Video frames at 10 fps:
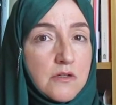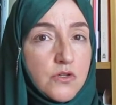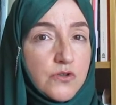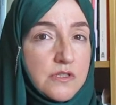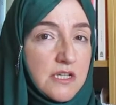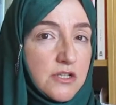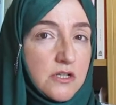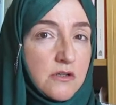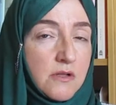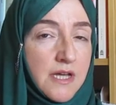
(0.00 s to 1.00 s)

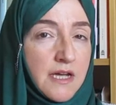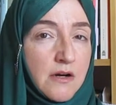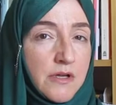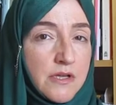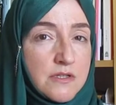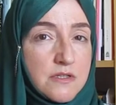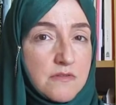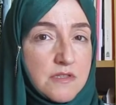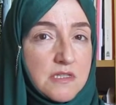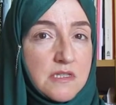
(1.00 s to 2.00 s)
traditional areas of
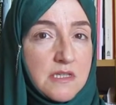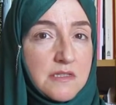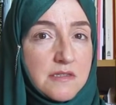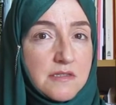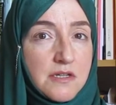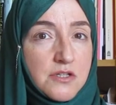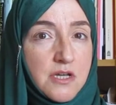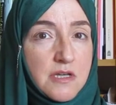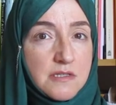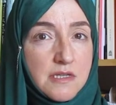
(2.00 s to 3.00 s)
cities such
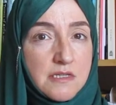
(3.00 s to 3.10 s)
as